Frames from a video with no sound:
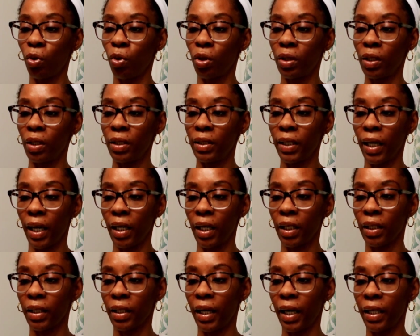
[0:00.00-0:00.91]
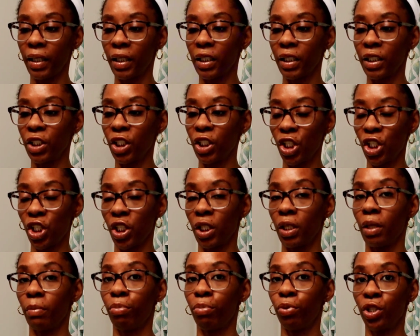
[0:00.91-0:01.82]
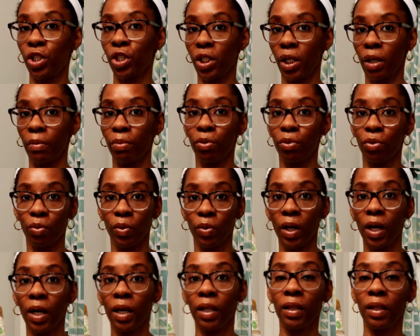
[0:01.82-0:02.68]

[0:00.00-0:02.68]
water detangling and conditioning pre-shampoo.